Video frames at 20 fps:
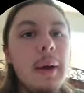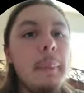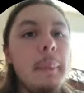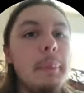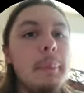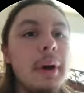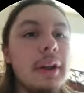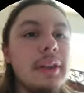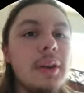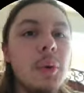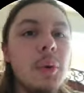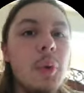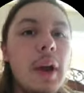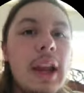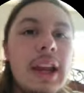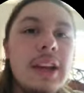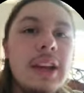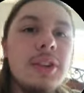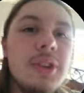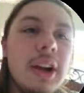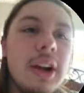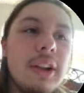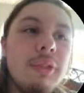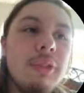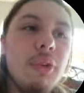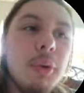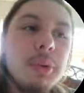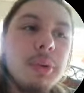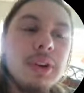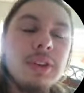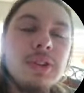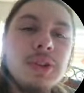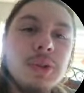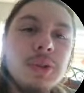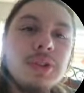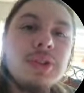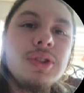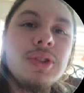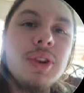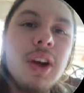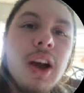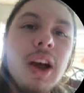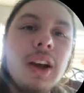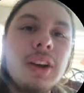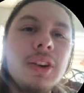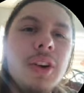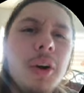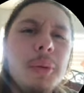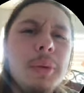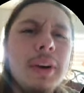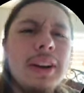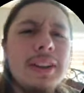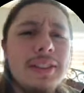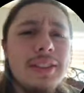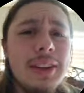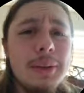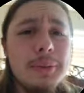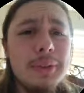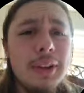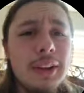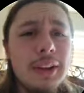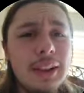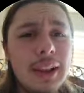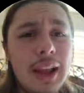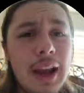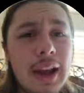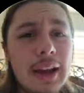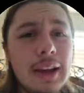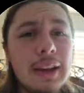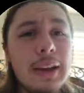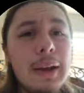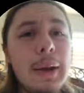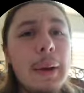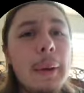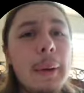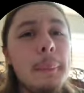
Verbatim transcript: But the way he transformed into his truck, nobody seemed to like.